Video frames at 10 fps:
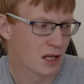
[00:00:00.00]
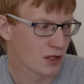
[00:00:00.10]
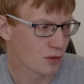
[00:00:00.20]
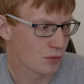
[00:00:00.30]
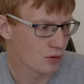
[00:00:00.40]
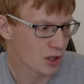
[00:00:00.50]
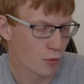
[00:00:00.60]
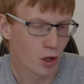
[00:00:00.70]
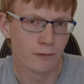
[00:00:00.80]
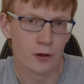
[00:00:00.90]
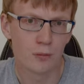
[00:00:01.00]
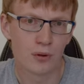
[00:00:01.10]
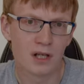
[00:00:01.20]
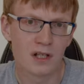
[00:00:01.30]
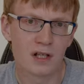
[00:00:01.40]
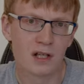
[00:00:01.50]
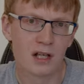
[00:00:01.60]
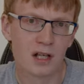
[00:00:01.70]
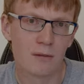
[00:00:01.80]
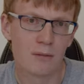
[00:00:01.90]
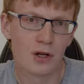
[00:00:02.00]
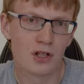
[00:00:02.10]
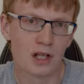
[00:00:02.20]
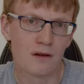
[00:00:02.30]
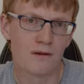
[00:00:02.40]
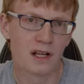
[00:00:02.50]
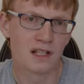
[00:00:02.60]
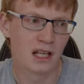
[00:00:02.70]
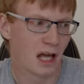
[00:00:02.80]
So small footprint, but you can fit